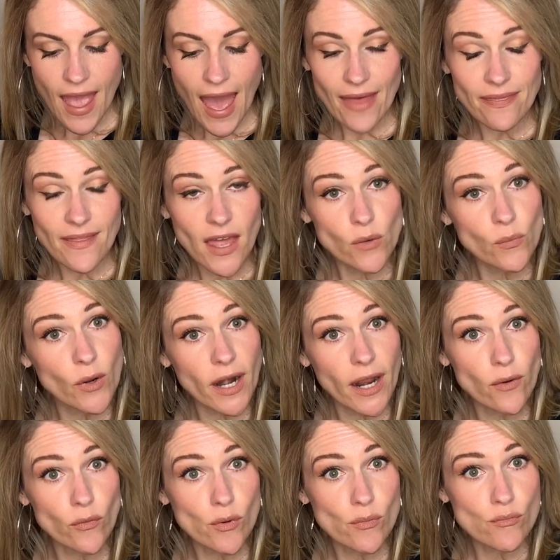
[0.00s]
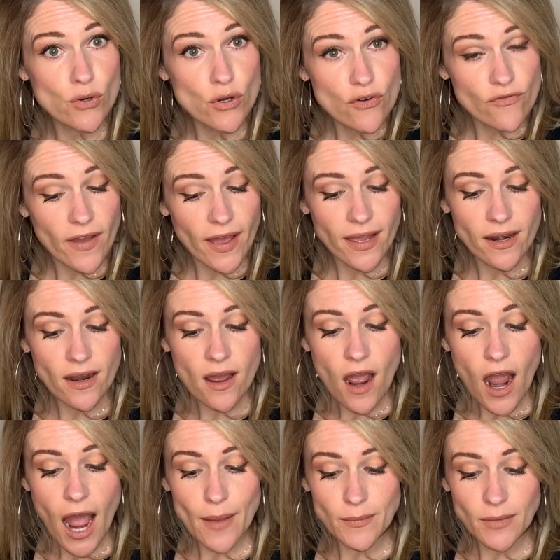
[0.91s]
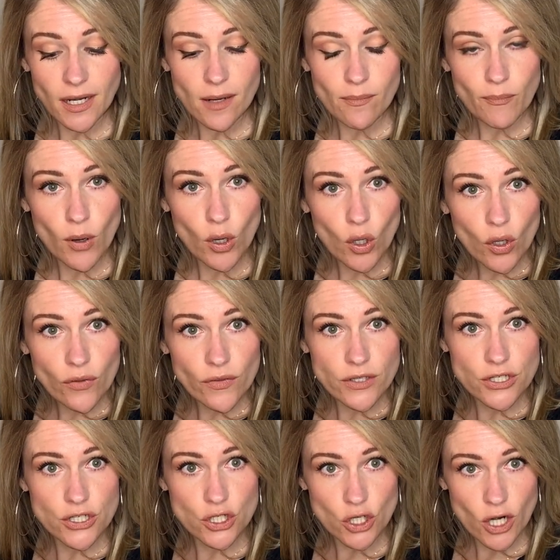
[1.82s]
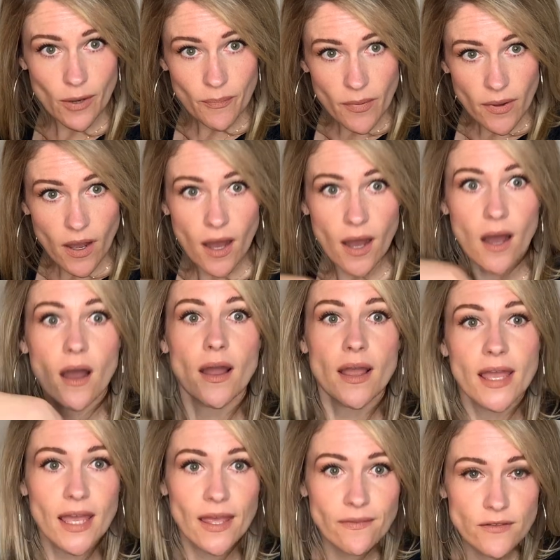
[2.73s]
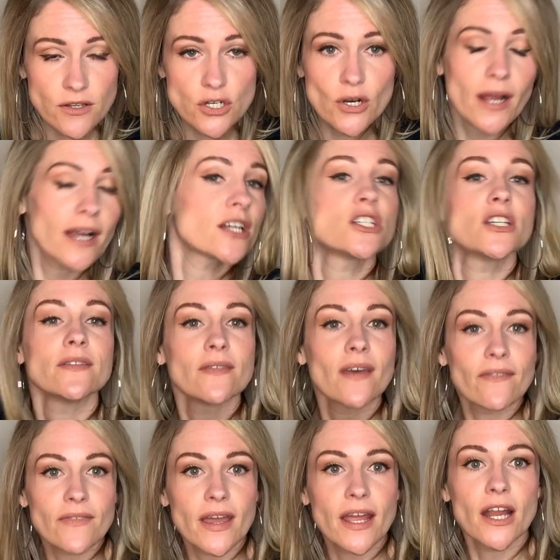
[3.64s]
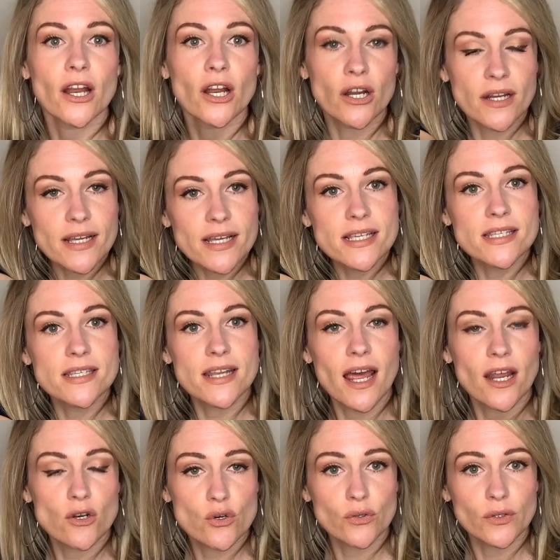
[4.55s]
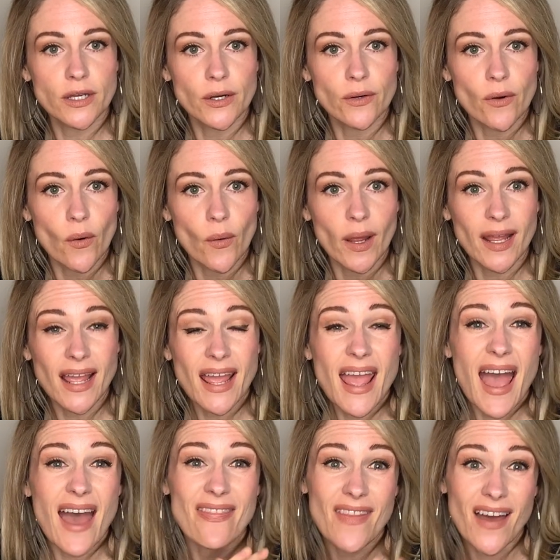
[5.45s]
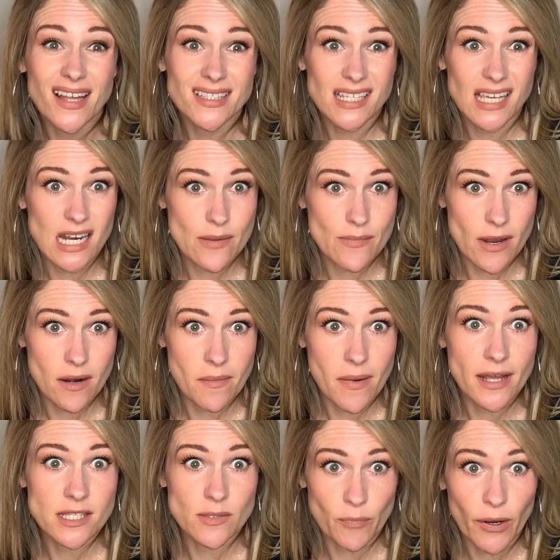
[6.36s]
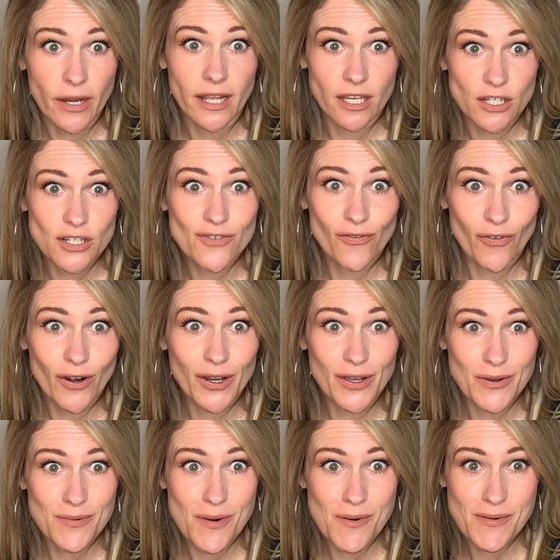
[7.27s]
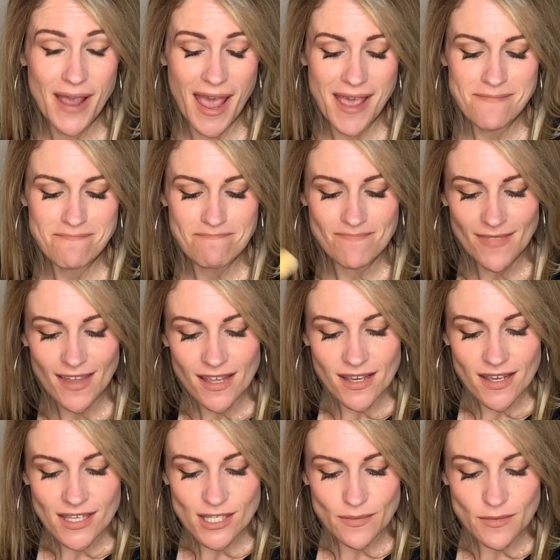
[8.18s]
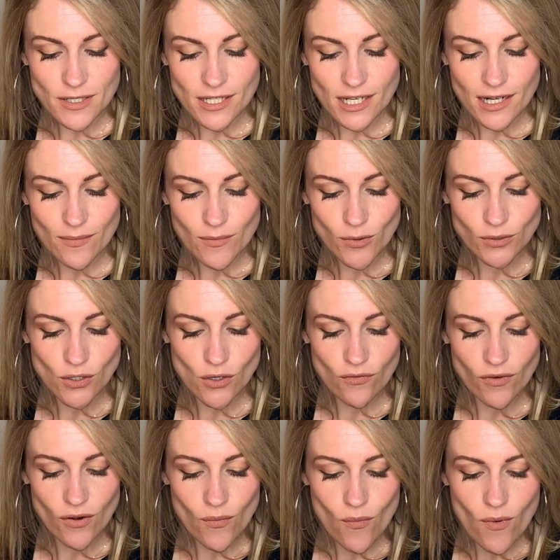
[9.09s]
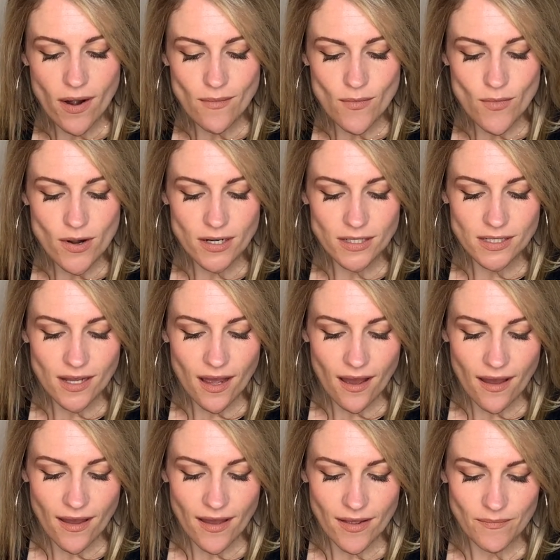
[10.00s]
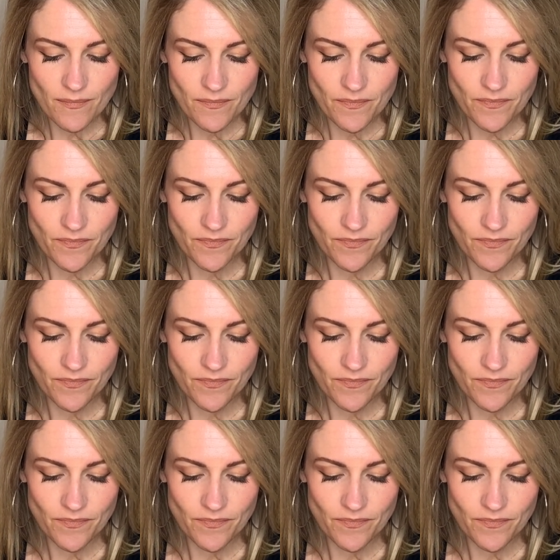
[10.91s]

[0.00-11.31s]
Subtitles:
And then when I remove it, I'm going to pull the strip in the direction that the hair is naturally growing, and that's going to minimize breakage for you, okay? So I'm just going to mold over one more time.